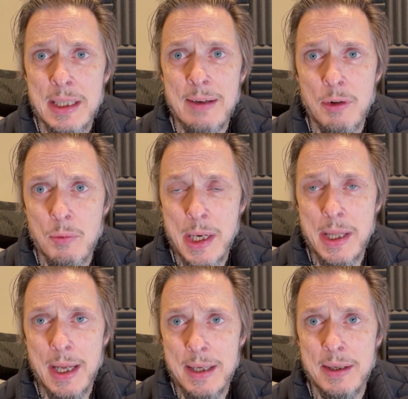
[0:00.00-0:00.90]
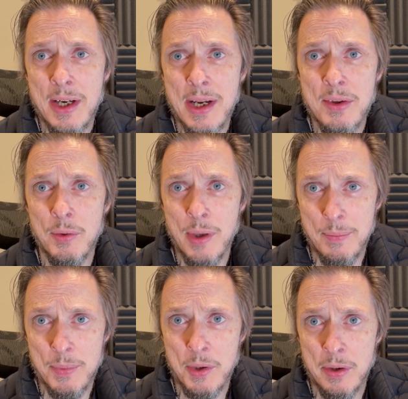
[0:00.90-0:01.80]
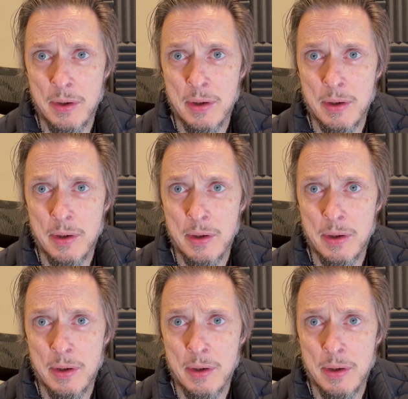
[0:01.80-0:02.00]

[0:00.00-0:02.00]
Given When Then test scripts,